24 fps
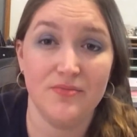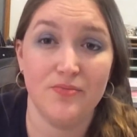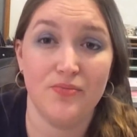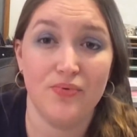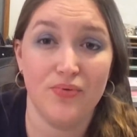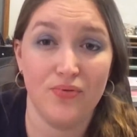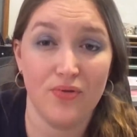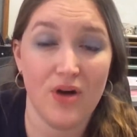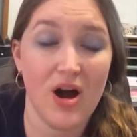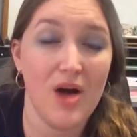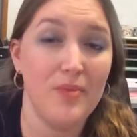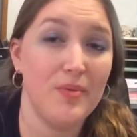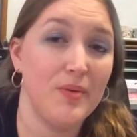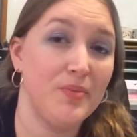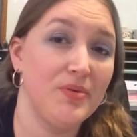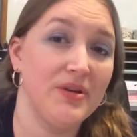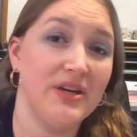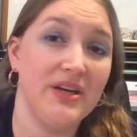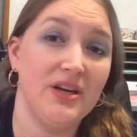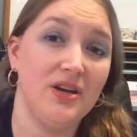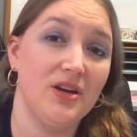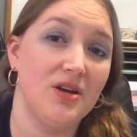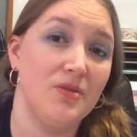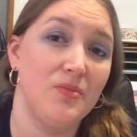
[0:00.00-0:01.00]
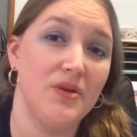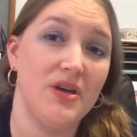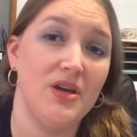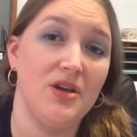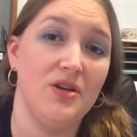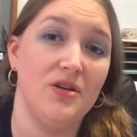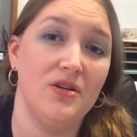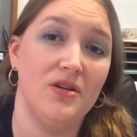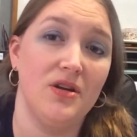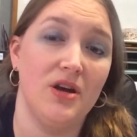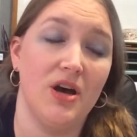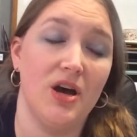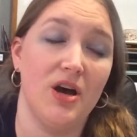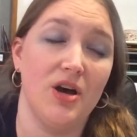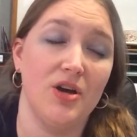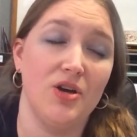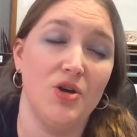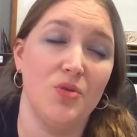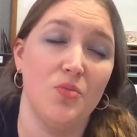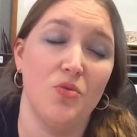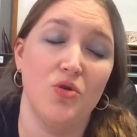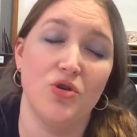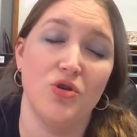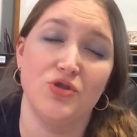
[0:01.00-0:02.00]
probably going to be
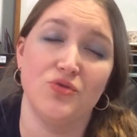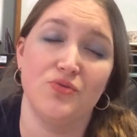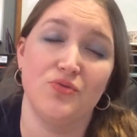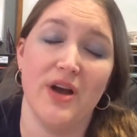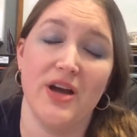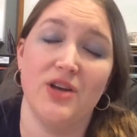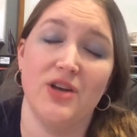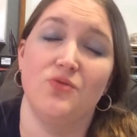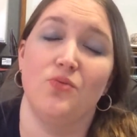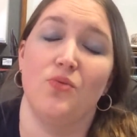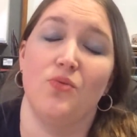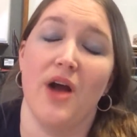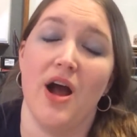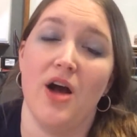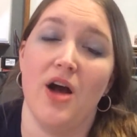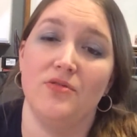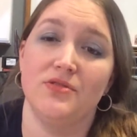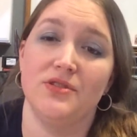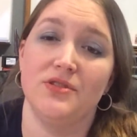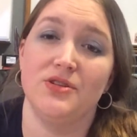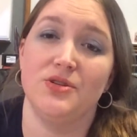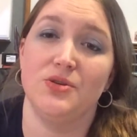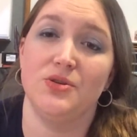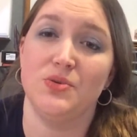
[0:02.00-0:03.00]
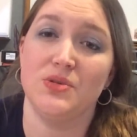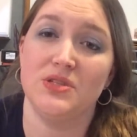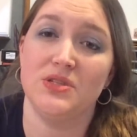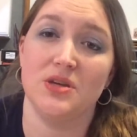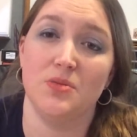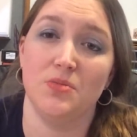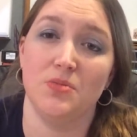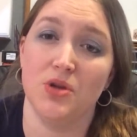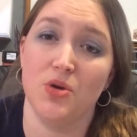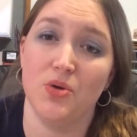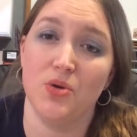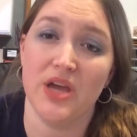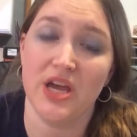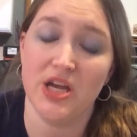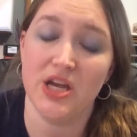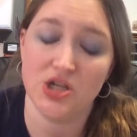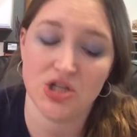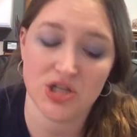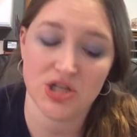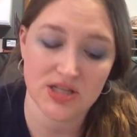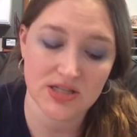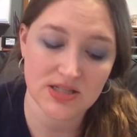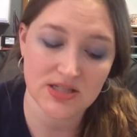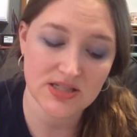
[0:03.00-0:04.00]
your more direct route to some
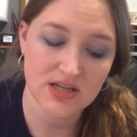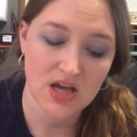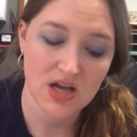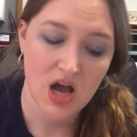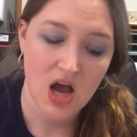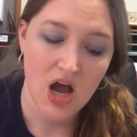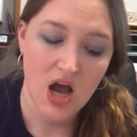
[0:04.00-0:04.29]
locations.